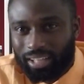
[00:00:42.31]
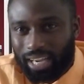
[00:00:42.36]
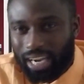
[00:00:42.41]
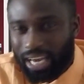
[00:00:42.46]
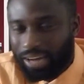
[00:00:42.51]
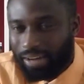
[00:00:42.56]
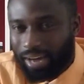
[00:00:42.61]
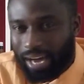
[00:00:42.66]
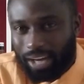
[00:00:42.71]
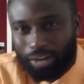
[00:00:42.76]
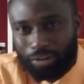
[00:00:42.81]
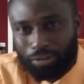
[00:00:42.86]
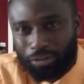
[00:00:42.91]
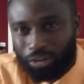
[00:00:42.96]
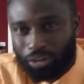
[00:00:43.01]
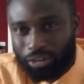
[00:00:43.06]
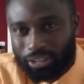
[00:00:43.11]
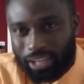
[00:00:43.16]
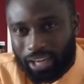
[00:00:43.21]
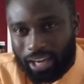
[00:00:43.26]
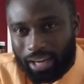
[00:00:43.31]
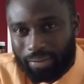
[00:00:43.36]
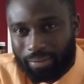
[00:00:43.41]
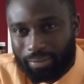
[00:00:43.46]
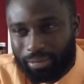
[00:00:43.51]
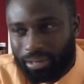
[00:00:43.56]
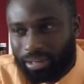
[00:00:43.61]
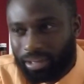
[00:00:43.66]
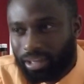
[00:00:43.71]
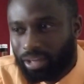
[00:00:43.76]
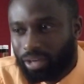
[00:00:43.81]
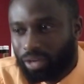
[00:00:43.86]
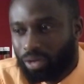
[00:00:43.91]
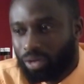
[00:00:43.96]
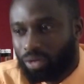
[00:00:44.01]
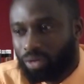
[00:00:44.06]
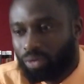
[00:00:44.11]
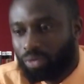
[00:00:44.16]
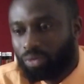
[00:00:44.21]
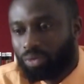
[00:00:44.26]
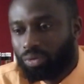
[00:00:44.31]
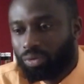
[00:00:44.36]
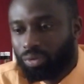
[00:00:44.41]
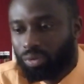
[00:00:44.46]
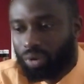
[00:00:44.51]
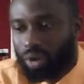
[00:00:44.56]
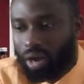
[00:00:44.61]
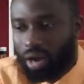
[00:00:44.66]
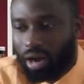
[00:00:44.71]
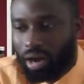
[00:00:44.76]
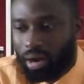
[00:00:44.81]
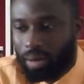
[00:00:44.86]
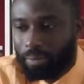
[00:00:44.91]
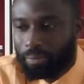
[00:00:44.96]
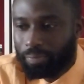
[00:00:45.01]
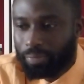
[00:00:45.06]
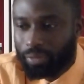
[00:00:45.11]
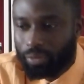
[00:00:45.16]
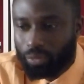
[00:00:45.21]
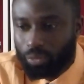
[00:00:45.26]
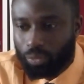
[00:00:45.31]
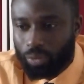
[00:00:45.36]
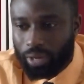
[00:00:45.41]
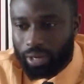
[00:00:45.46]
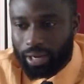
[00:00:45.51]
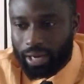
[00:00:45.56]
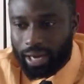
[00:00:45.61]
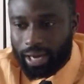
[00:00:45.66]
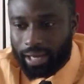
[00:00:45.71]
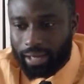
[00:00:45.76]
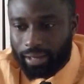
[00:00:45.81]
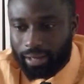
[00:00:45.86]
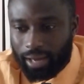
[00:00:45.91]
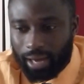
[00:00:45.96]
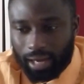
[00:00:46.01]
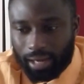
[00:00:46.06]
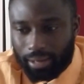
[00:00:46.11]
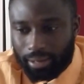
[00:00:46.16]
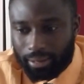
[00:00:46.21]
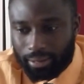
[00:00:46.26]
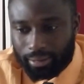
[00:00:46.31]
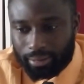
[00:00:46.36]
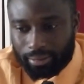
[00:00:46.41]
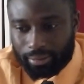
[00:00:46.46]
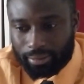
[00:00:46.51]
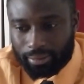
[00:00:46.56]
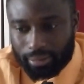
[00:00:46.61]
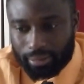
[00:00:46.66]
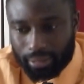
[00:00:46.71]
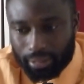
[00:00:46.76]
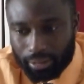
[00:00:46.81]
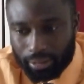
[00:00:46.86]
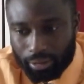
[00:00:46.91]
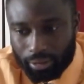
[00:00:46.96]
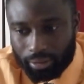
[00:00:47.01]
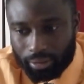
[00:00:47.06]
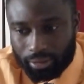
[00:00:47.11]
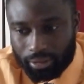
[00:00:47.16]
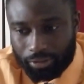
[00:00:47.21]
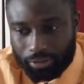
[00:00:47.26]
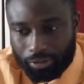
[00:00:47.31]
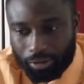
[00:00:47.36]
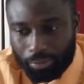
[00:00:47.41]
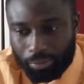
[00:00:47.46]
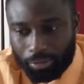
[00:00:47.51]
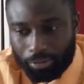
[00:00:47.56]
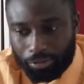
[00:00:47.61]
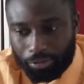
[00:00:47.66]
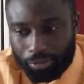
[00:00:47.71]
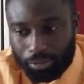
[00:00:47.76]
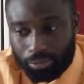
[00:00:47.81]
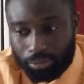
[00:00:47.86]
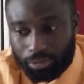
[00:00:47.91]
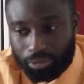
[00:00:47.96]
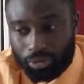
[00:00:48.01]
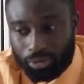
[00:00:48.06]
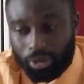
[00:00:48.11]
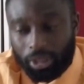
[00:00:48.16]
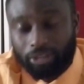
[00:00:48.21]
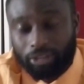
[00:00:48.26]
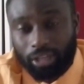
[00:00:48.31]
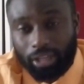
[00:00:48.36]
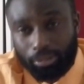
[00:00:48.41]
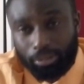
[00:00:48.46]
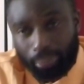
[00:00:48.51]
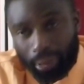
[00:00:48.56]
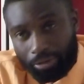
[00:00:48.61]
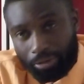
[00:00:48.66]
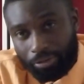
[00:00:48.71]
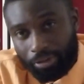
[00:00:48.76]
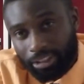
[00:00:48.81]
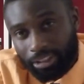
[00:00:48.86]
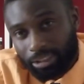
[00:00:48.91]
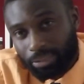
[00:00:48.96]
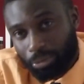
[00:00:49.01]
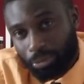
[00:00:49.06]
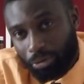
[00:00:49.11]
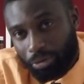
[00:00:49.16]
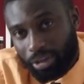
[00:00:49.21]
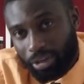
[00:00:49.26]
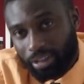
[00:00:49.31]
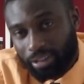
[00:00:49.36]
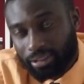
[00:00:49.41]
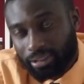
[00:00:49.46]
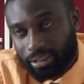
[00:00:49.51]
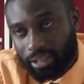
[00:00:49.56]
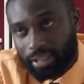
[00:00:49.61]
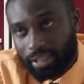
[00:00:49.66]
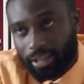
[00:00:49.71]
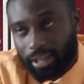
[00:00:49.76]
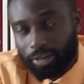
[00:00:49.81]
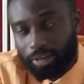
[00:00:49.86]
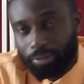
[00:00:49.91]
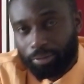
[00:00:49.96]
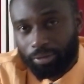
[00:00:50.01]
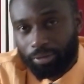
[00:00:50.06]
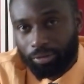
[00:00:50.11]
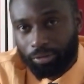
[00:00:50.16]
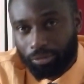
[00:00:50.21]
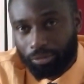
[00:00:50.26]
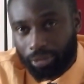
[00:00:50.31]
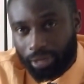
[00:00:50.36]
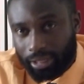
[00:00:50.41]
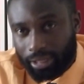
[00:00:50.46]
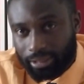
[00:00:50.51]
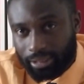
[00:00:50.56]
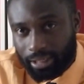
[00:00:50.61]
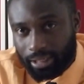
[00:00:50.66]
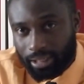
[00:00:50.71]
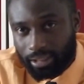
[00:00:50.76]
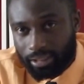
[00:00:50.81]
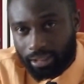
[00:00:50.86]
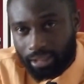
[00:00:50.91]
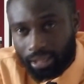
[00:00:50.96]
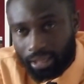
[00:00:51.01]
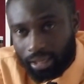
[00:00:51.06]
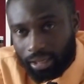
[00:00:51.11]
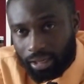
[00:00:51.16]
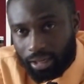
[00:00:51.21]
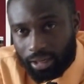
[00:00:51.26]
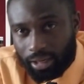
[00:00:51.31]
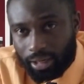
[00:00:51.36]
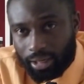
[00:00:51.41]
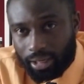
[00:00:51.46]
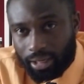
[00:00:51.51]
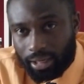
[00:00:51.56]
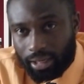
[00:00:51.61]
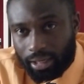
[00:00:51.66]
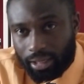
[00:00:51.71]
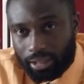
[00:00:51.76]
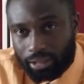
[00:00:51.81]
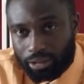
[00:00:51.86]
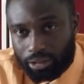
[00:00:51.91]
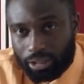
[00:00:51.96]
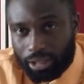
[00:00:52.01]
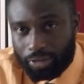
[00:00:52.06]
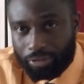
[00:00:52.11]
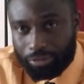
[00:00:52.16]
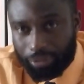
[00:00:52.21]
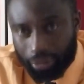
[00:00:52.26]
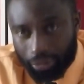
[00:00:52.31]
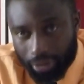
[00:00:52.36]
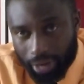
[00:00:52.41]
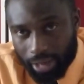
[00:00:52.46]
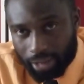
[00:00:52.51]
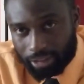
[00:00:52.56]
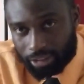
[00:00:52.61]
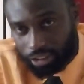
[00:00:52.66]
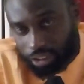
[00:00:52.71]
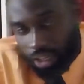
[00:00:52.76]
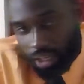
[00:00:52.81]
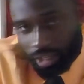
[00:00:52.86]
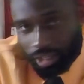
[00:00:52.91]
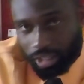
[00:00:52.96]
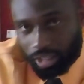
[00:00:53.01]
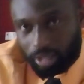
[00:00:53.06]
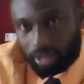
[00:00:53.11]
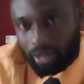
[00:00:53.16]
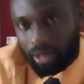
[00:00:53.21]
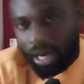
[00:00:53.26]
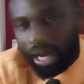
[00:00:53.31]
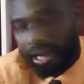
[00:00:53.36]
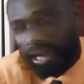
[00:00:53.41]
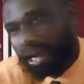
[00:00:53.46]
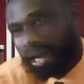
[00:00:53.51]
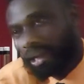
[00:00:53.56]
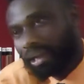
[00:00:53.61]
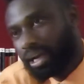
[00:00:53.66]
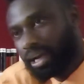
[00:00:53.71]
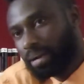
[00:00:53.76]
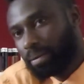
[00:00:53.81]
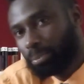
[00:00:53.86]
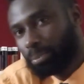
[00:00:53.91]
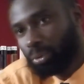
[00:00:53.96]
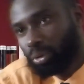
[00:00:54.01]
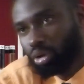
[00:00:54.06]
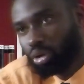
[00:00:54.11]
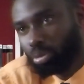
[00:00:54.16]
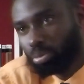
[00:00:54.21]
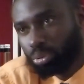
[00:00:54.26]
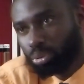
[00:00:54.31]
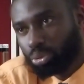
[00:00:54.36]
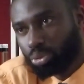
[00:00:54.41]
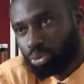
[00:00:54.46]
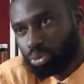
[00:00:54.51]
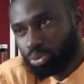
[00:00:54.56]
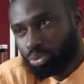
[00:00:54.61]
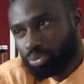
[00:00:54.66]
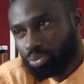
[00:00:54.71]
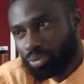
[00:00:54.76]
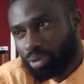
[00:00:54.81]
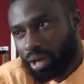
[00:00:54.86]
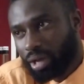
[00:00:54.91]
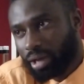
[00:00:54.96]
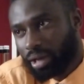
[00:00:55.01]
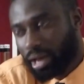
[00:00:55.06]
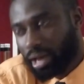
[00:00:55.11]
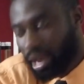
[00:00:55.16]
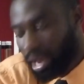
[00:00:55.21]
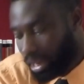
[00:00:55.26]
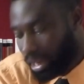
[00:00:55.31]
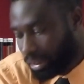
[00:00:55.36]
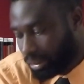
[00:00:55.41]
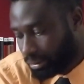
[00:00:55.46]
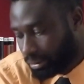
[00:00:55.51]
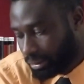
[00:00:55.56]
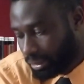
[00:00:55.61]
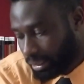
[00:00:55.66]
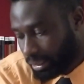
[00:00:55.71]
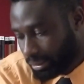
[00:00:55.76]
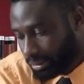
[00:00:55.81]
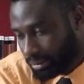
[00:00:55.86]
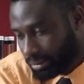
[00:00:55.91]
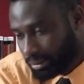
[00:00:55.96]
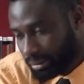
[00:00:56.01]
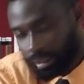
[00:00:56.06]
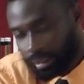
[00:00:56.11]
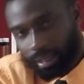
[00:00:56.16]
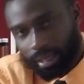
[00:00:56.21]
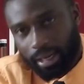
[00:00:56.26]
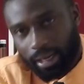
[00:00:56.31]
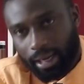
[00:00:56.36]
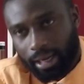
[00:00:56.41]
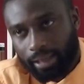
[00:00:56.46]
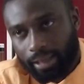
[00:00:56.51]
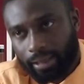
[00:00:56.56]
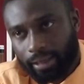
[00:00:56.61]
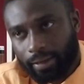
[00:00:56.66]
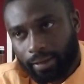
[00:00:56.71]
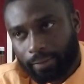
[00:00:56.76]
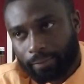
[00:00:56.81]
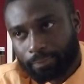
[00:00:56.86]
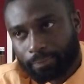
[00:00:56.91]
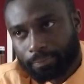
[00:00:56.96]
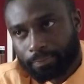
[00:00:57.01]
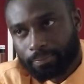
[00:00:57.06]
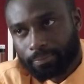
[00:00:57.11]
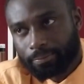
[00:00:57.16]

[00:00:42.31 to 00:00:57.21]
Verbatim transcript: that I've had of all time. You know, um, when I had, you know, different perfumes. Actually, my first experience at, when I started into the fragrance journey, I had um, Polo Blue, and I had this, and I had um,